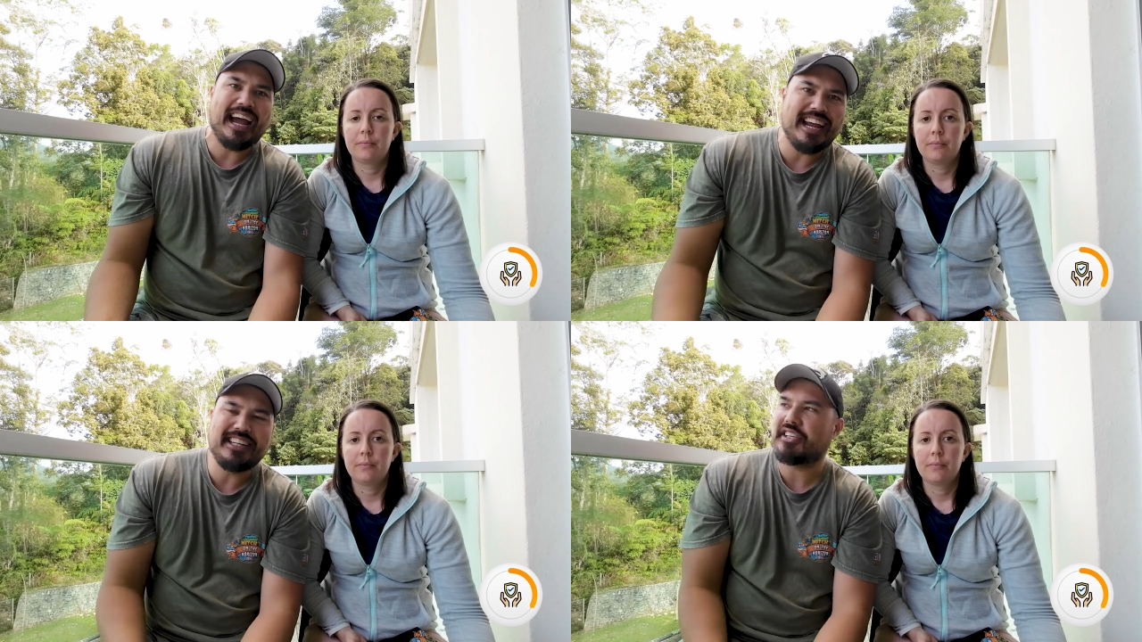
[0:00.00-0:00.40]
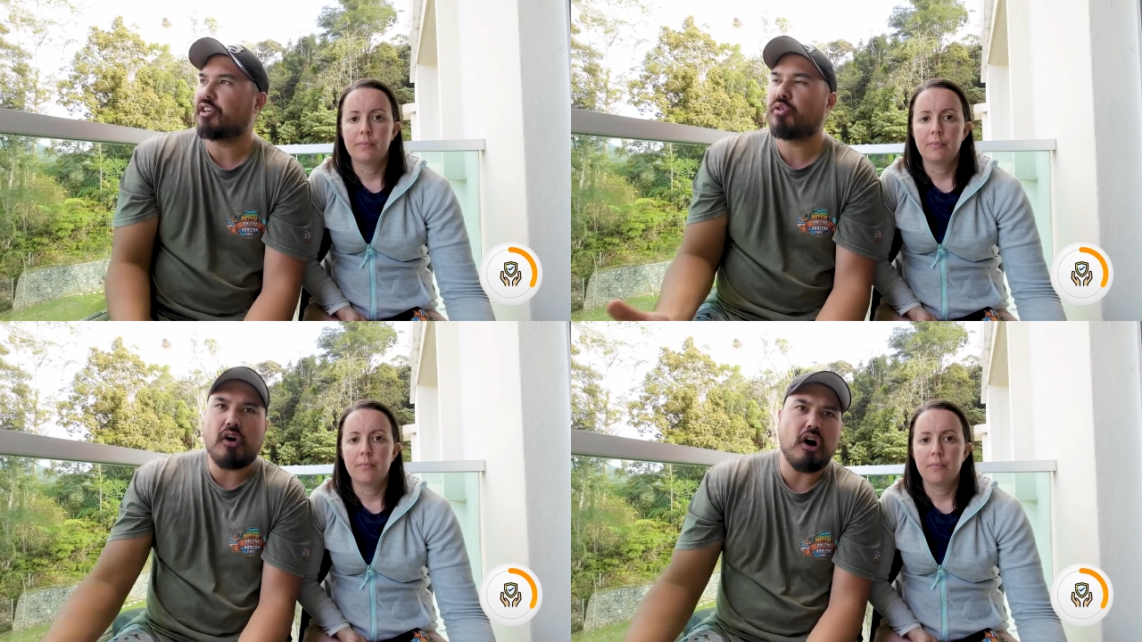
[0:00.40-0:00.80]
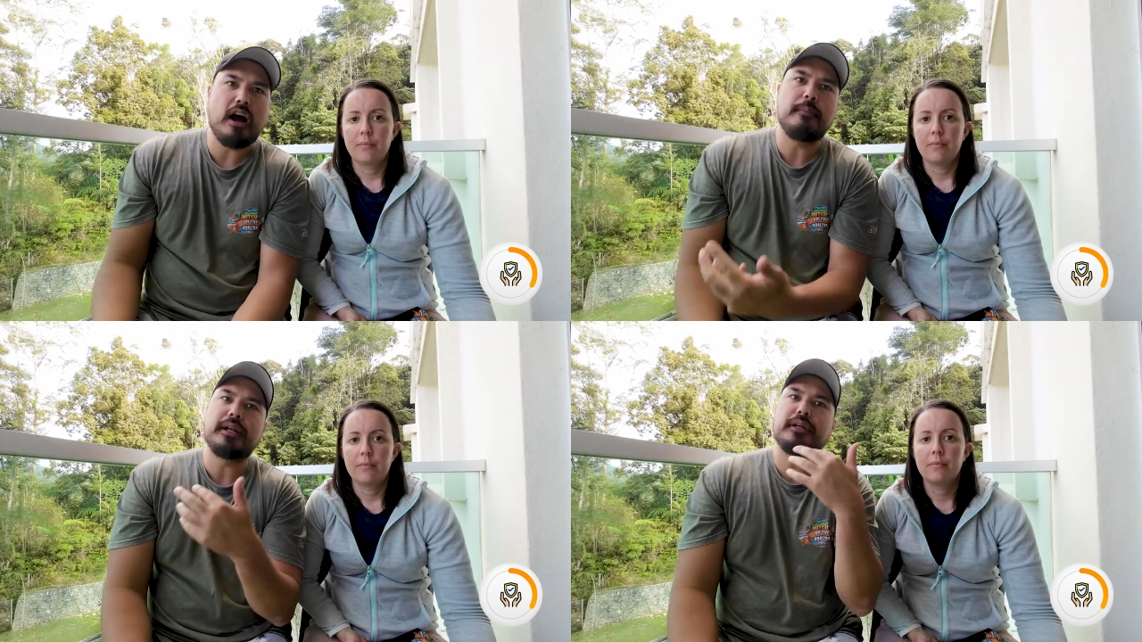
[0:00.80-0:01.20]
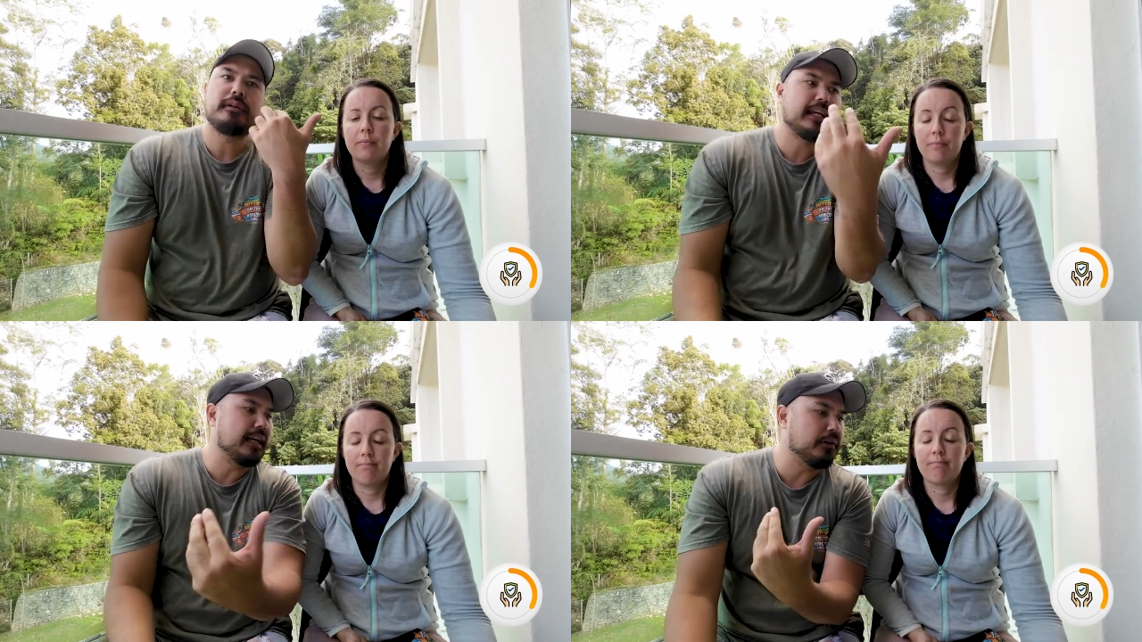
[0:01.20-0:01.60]
Speaker 1: gangs and crime
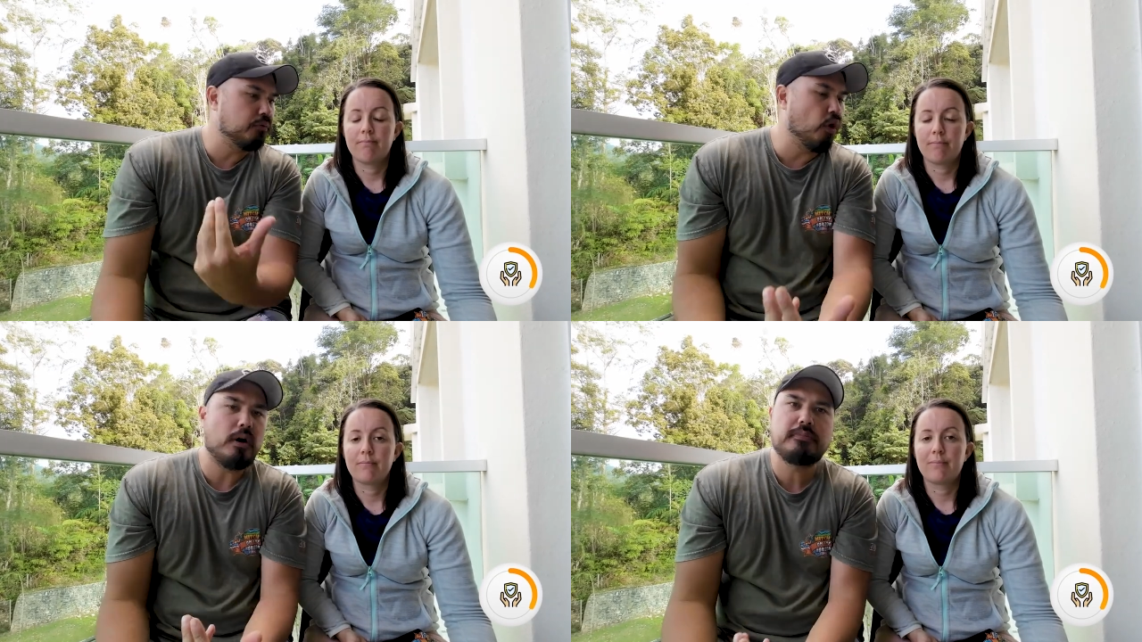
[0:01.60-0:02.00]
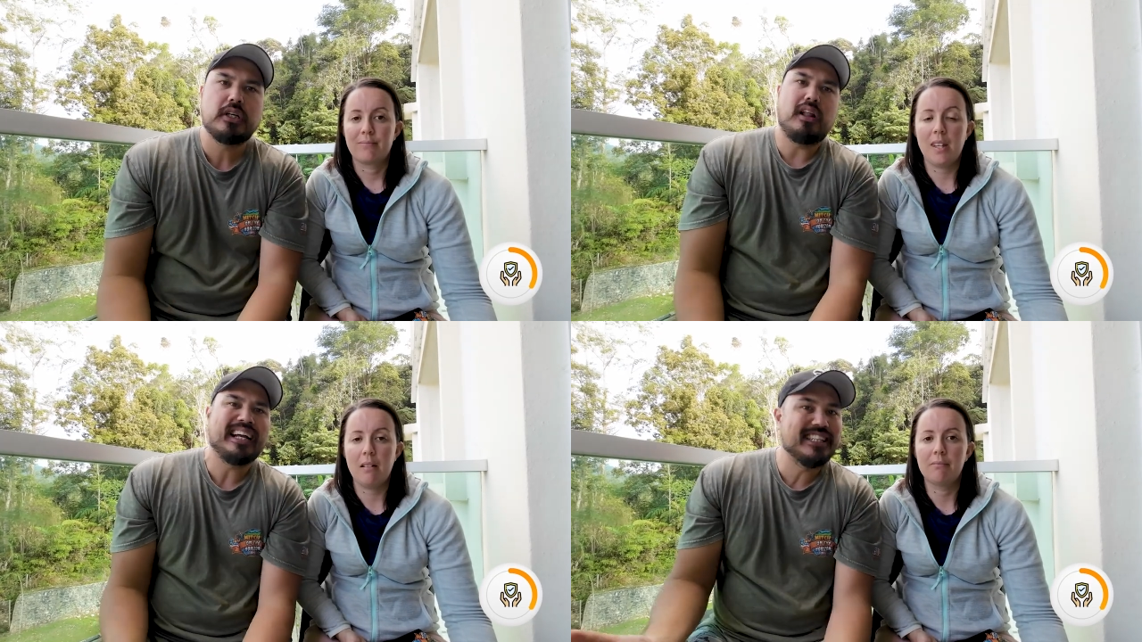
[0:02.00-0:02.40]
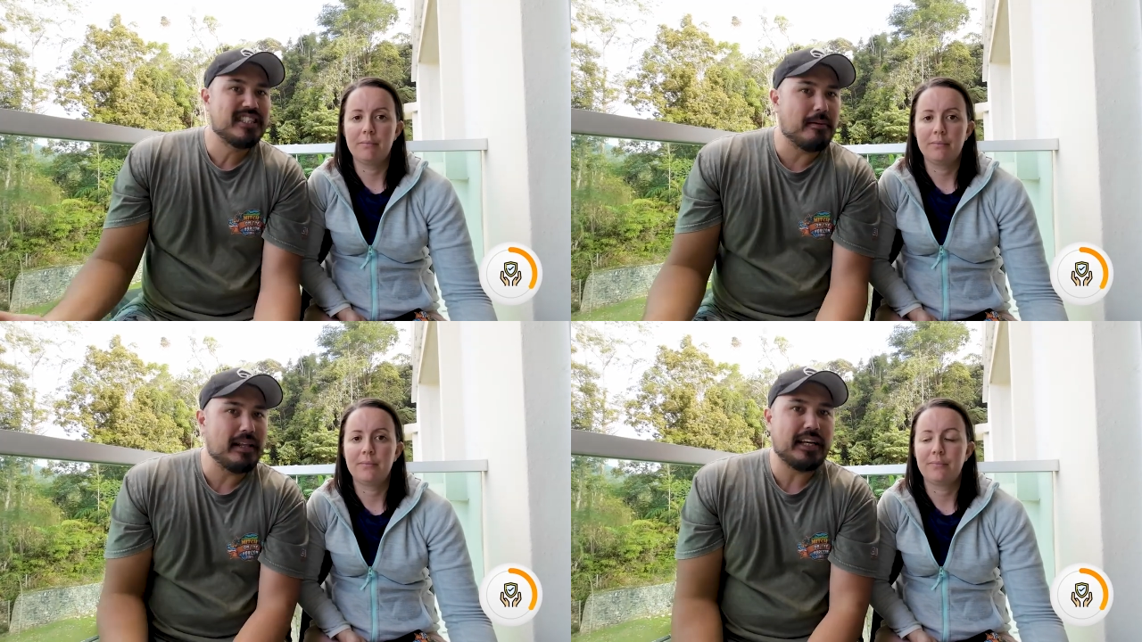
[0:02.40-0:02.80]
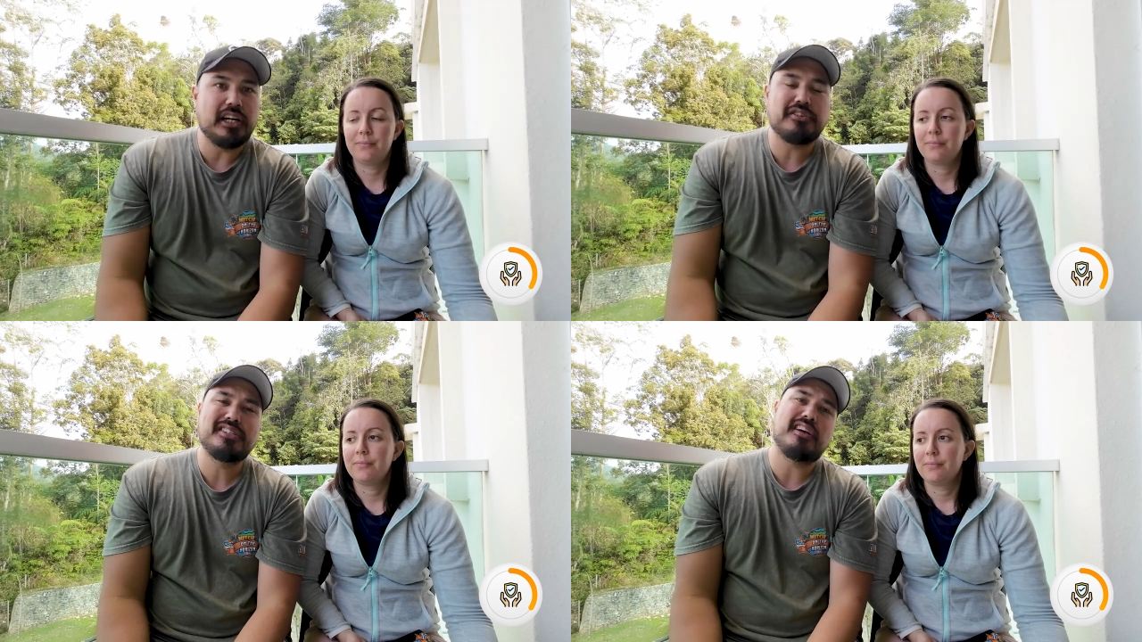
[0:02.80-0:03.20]
and getting robbed like in some other
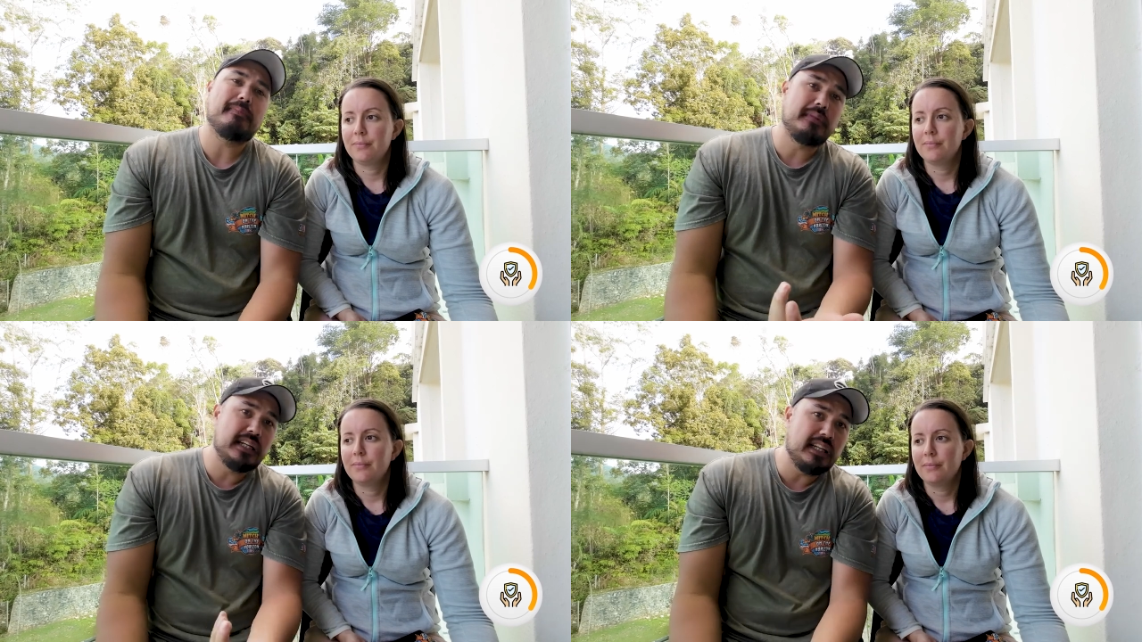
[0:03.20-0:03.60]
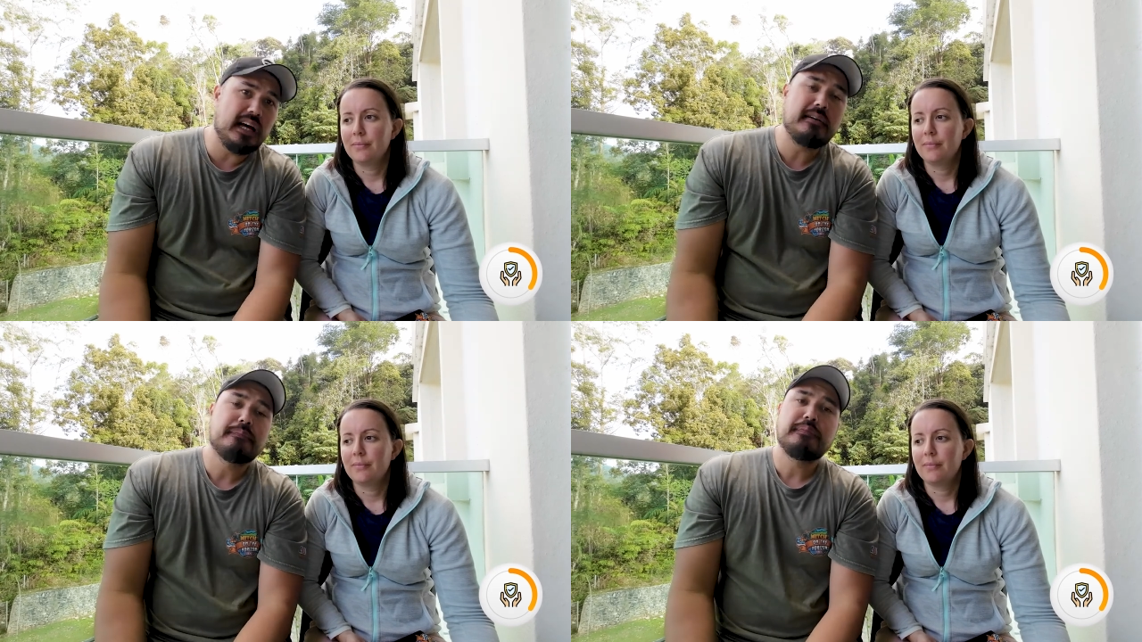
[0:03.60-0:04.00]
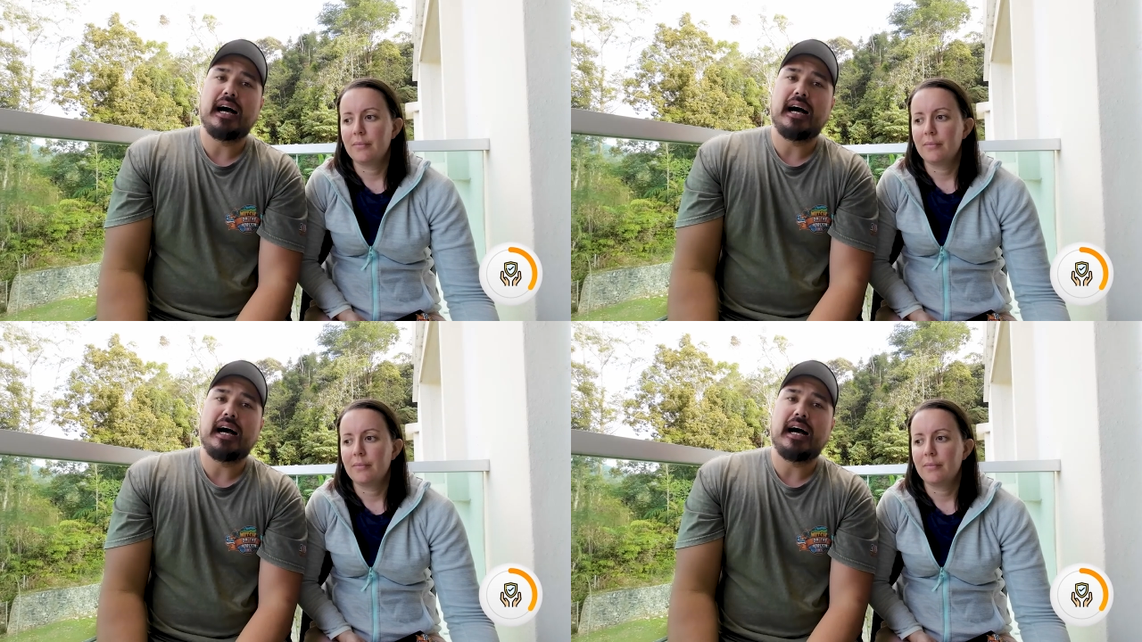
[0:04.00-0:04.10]
countries, like Manila.